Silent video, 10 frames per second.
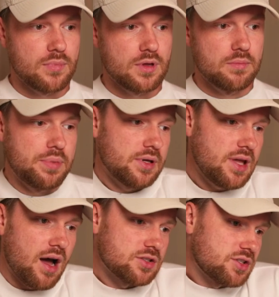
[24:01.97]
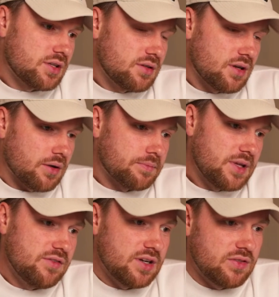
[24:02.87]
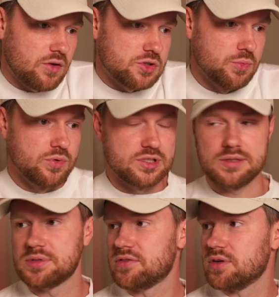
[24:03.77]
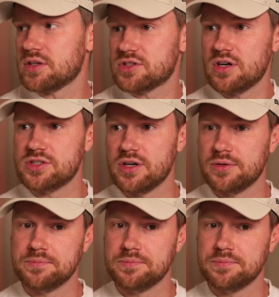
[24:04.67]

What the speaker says: But yeah, I just think, even in those smaller teams, I feel like Sergio,